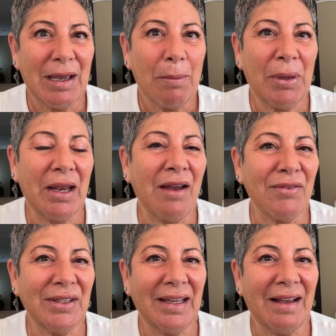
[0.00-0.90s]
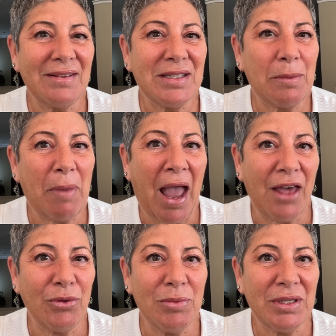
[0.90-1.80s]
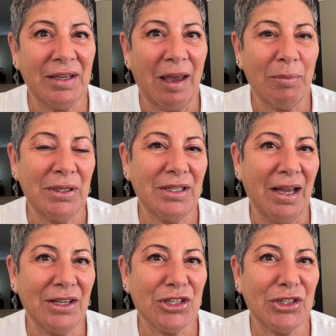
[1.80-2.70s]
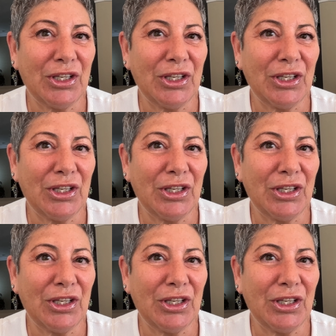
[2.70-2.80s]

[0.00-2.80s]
But everything else, the bathrooms had not been touched,